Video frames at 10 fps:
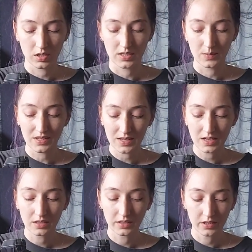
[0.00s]
it smells
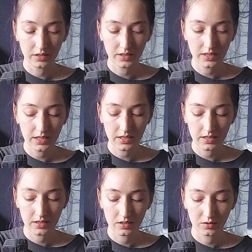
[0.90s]
like literally
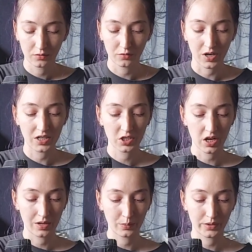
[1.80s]
fresh
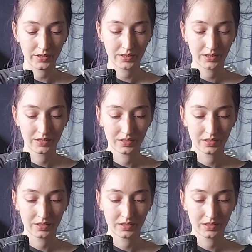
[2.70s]
cut wood.